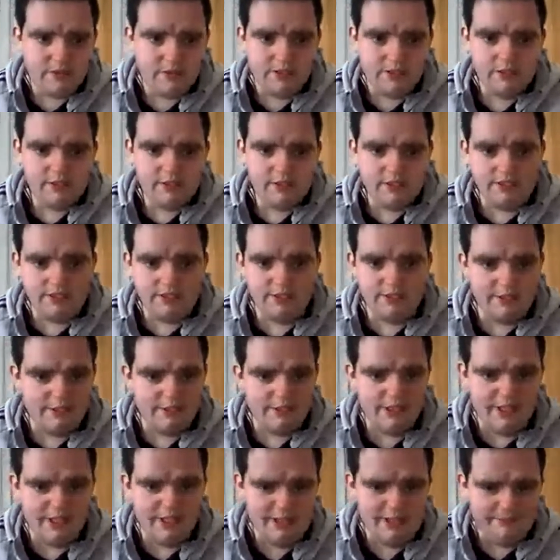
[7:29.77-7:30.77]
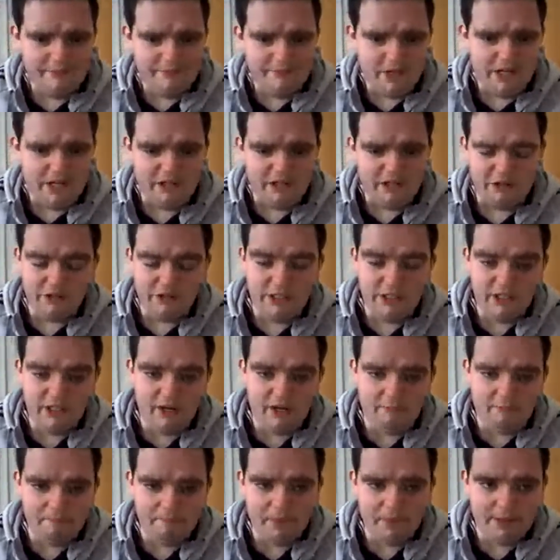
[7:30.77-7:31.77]
since I looked it
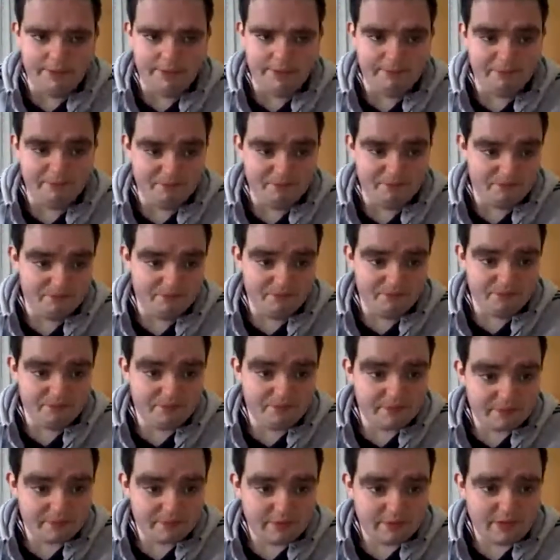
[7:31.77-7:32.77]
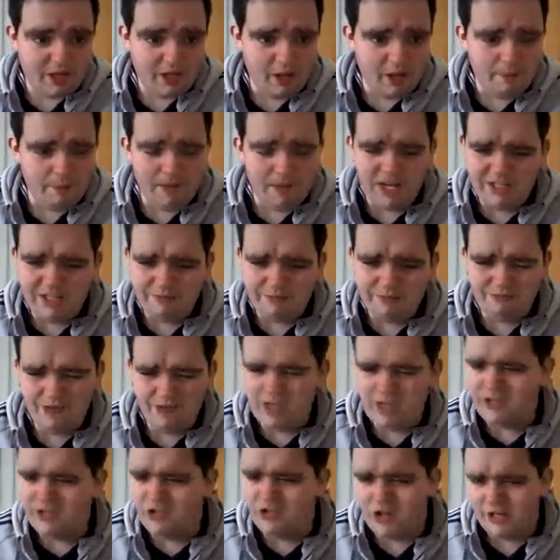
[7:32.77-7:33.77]
up, but I'm pretty
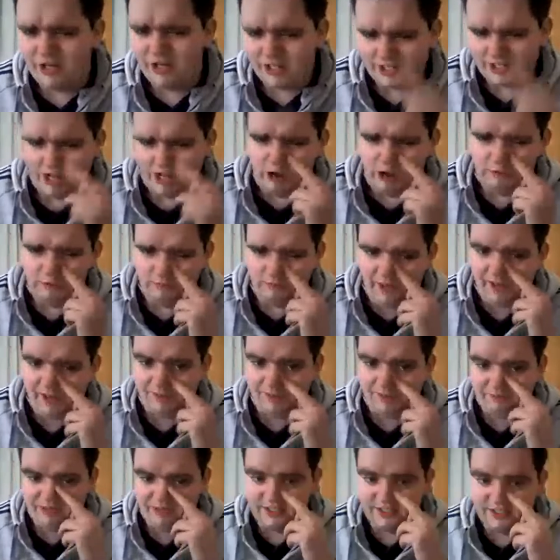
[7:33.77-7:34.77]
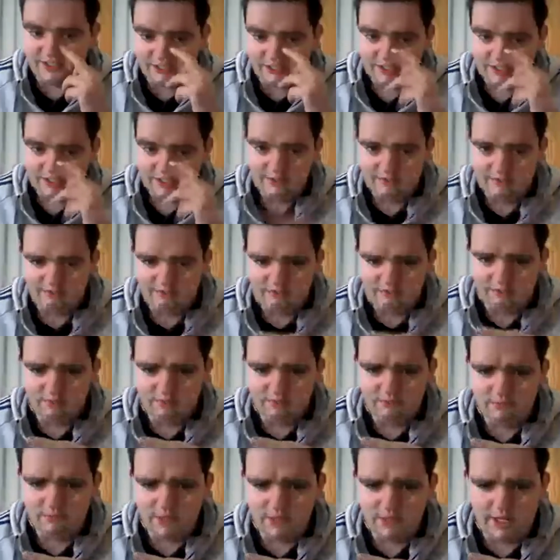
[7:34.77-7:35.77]
sure it's called Magmas.
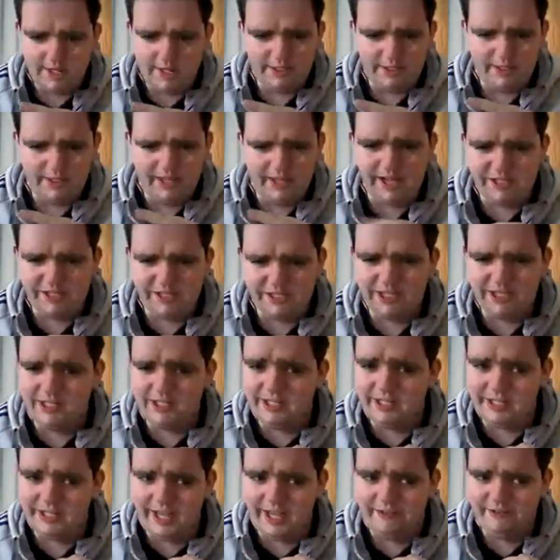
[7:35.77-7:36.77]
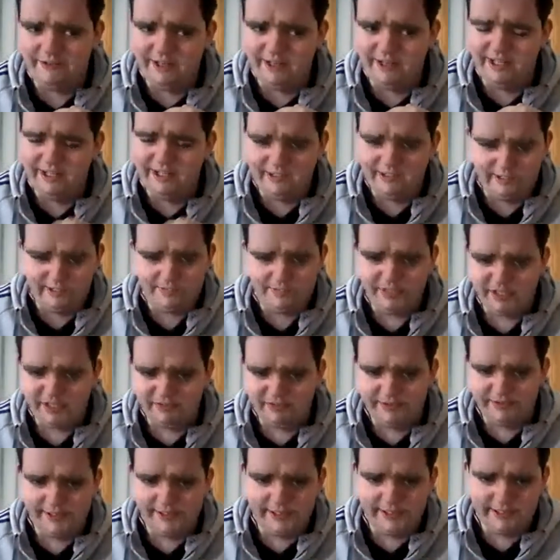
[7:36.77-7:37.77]
And I accidentally gave you the middle
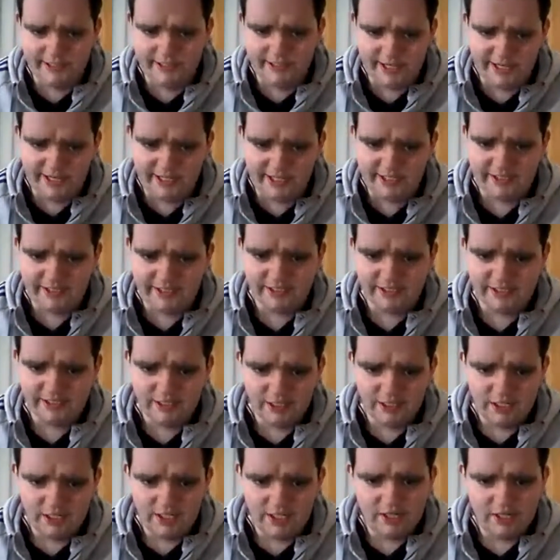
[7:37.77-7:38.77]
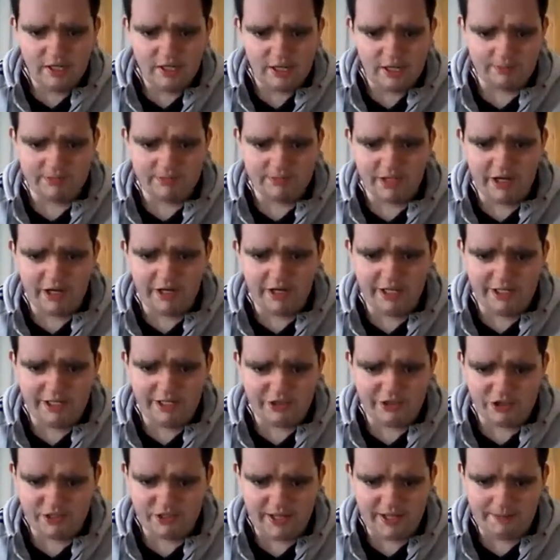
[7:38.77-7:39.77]
finger there. I'm sorry, it just
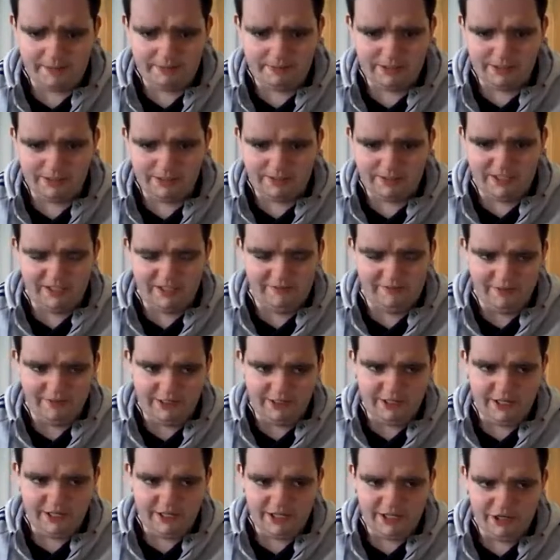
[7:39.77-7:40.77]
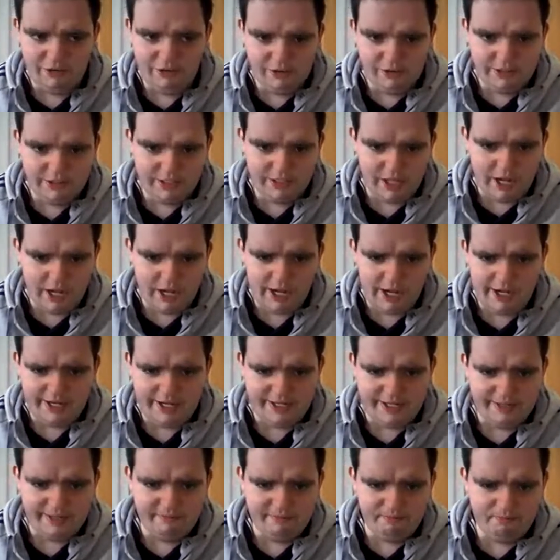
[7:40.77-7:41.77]
happened to be the finger I used. I
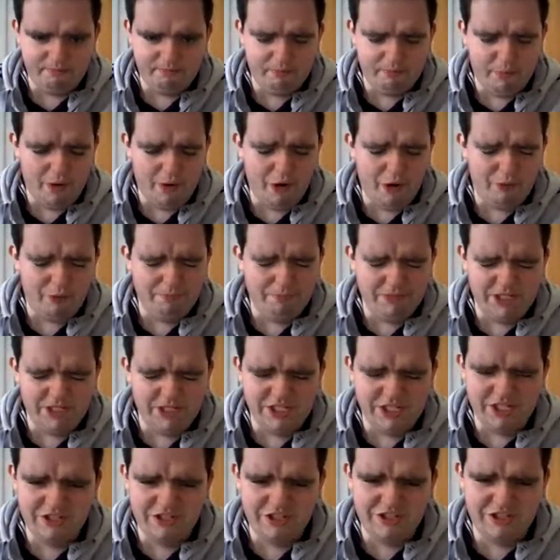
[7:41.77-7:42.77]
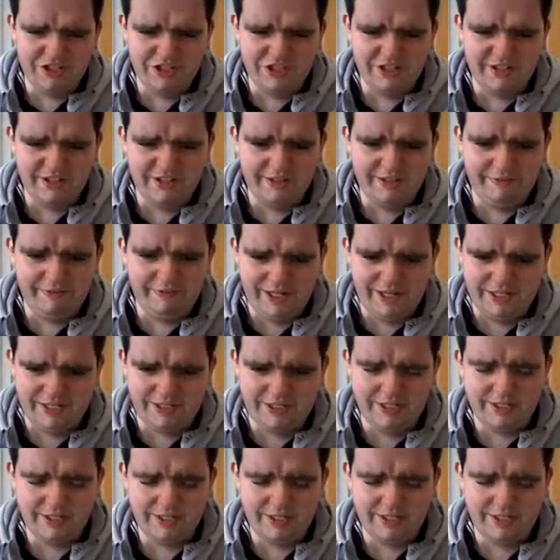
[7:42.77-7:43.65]
hope this doesn't affect